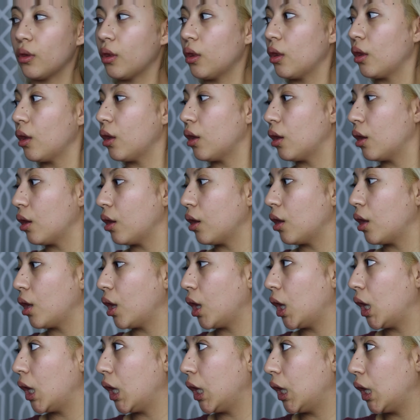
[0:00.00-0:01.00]

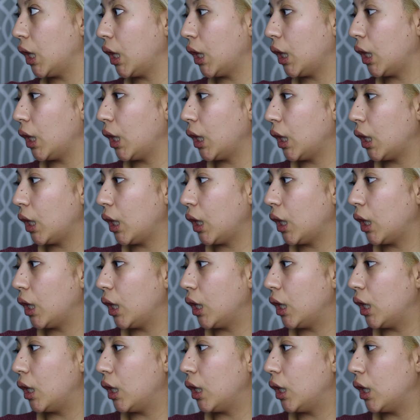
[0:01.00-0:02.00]

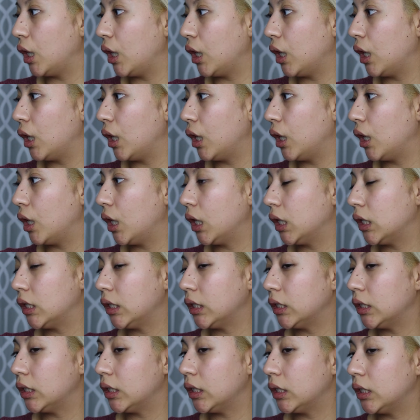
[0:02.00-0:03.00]

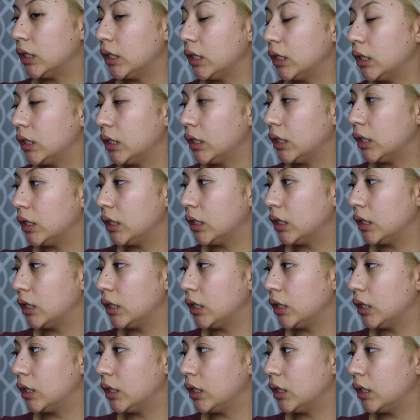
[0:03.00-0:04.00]

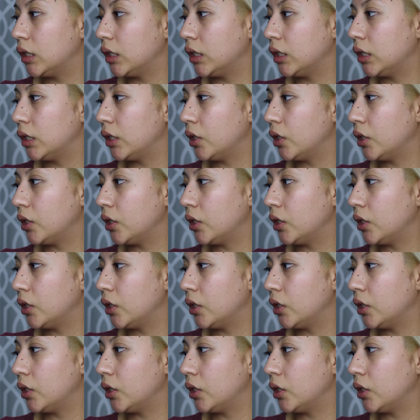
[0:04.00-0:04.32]
(silence)